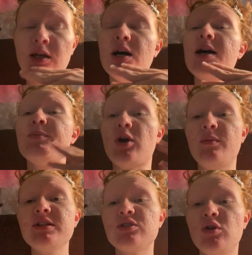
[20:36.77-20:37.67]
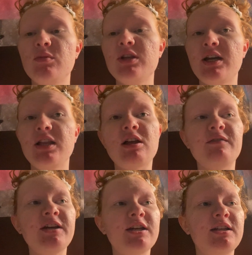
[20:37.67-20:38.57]
I promise, normally I love
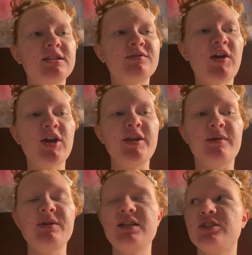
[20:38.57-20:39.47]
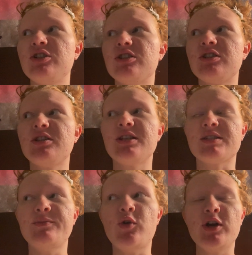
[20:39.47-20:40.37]
it and it's very yummy. It's just
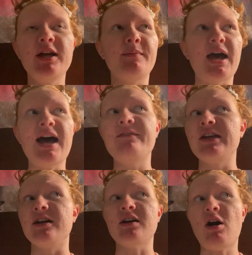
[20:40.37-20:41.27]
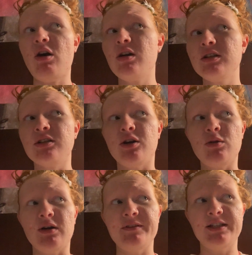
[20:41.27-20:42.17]
this morning I'm having a hard go
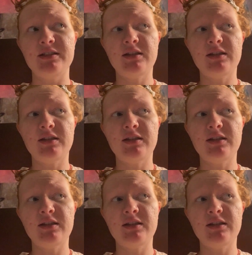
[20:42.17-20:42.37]
of it.